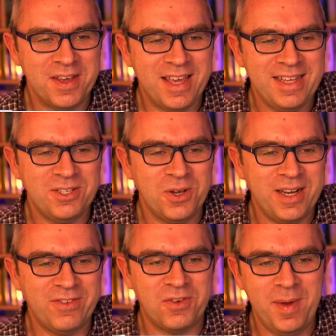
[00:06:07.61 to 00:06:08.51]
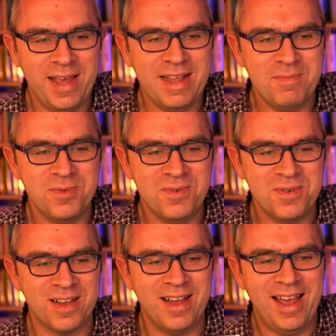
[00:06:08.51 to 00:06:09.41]
Vicky is joining us from
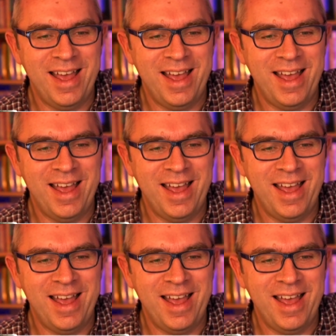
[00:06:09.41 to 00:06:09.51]
Edinburgh.